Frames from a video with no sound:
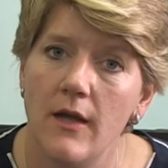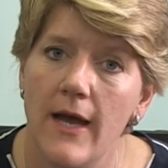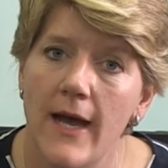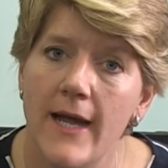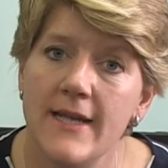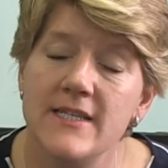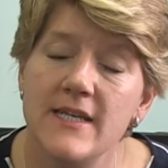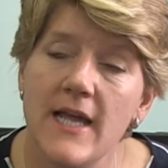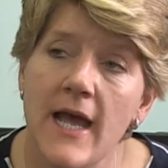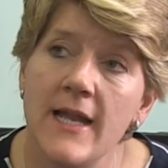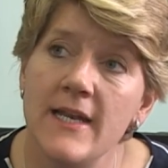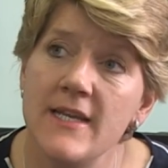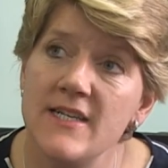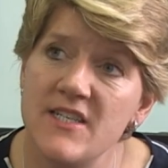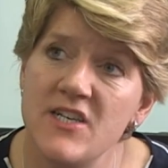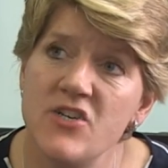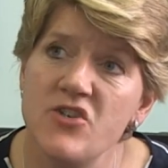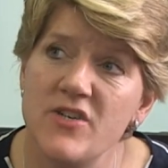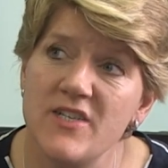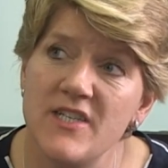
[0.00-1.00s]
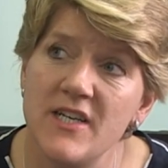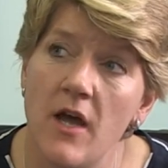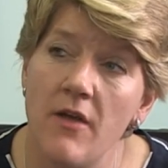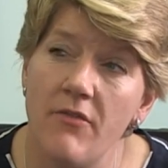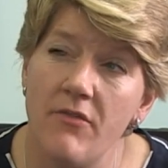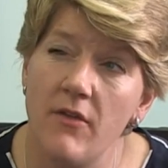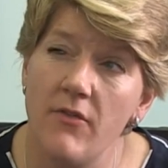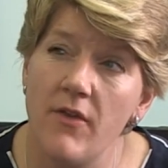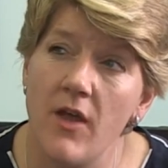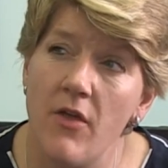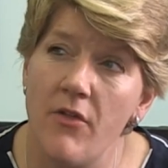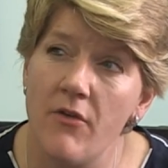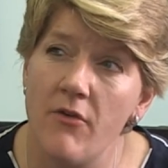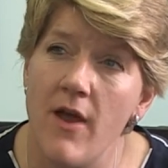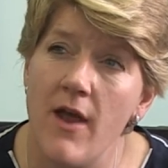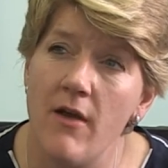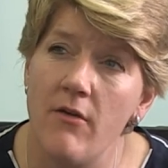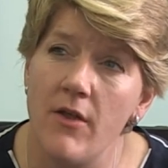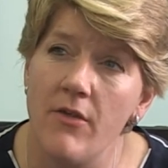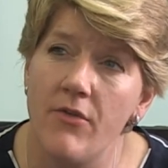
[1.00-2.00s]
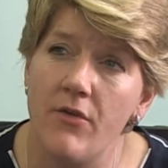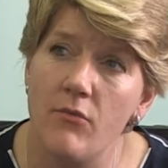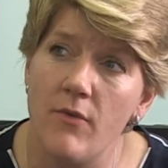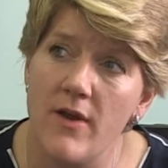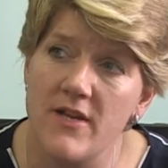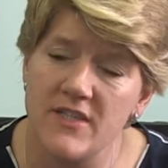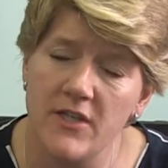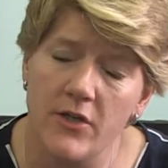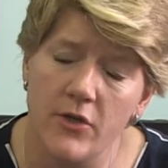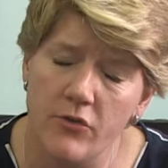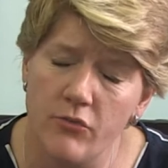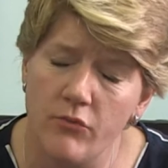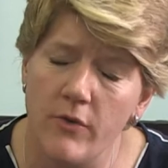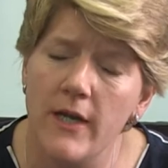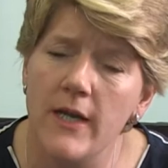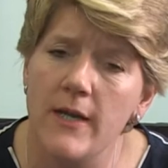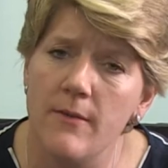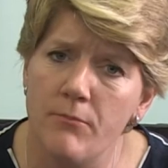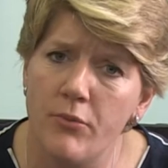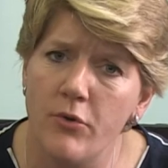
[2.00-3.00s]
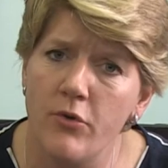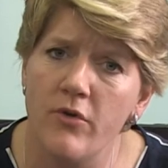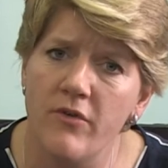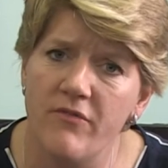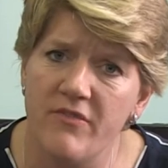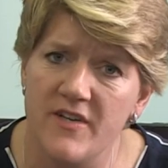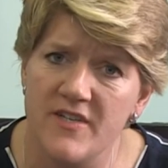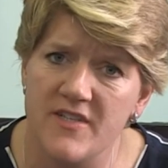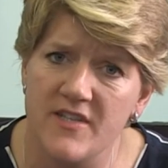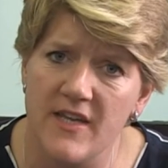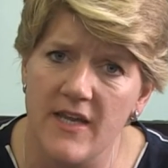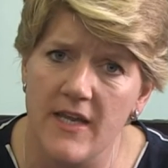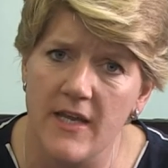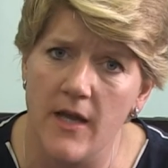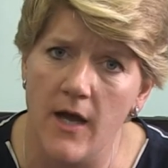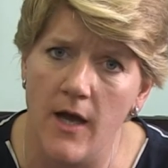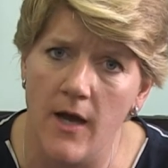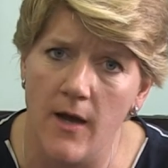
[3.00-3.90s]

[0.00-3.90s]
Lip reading: And it's interesting, I think the other area that racing could really improve is the